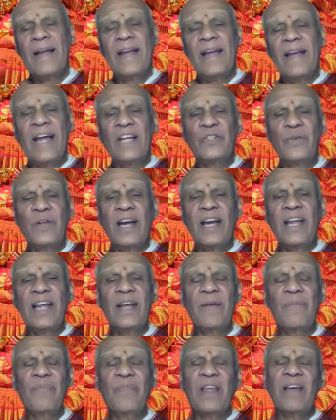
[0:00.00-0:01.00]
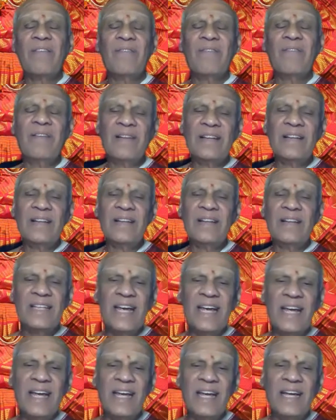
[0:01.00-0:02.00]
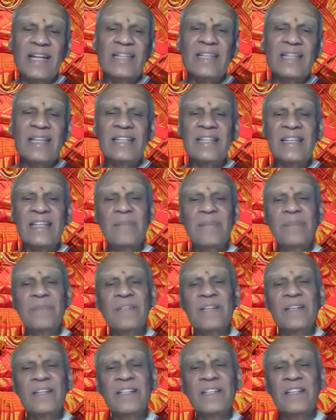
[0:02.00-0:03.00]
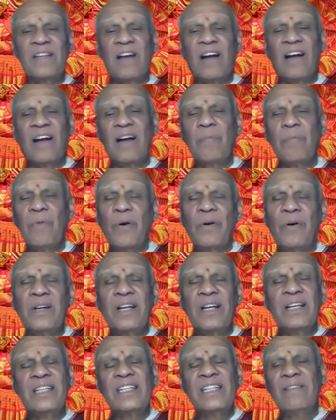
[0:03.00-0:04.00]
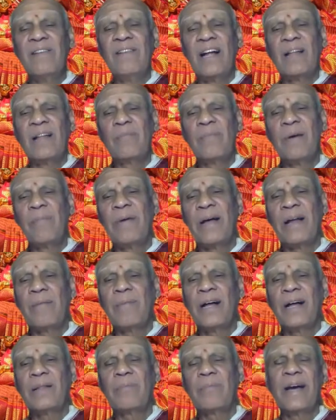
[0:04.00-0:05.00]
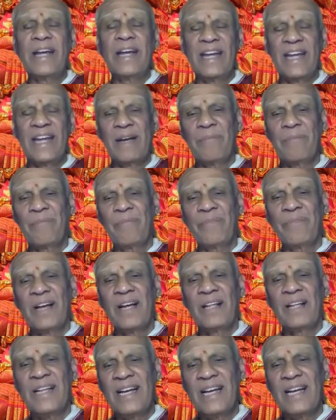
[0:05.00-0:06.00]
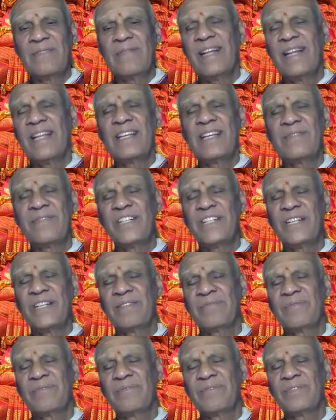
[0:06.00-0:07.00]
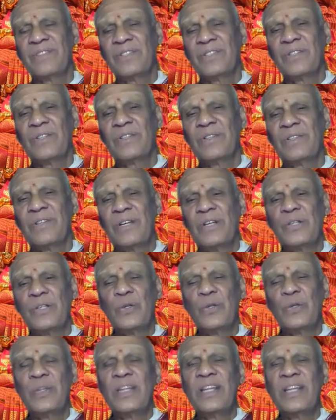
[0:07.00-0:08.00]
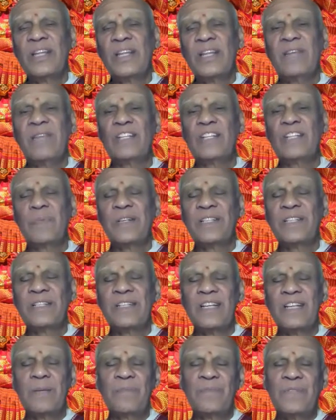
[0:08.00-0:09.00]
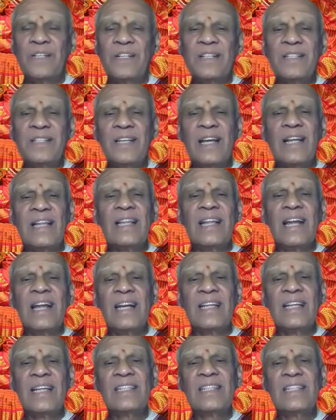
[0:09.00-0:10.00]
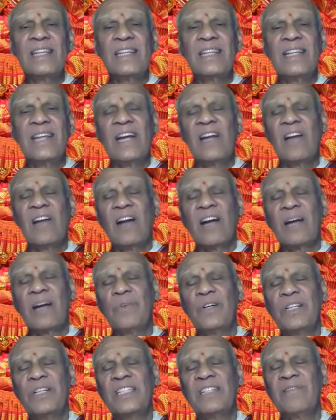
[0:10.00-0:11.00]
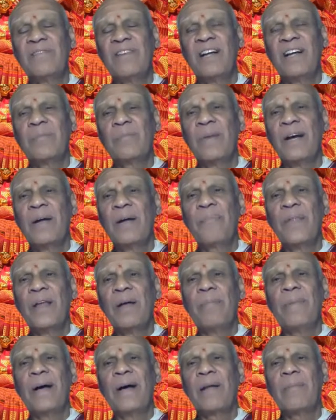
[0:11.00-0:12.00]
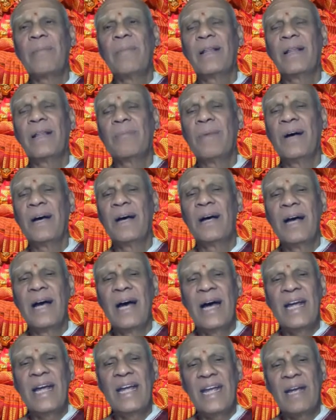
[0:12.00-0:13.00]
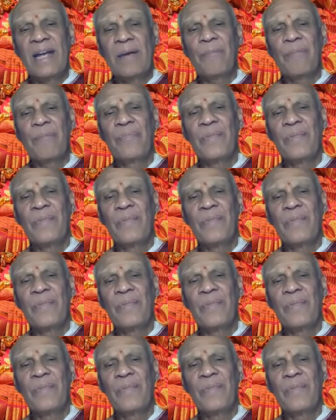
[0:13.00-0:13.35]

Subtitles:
Naturally, we will say the scriptures talk about Jivatma Paramatma Aikyam. Because that is Veda's vision. So, Shruti Vedic scriptures, that is, they talk about Jivatma Paramatma Aikyam.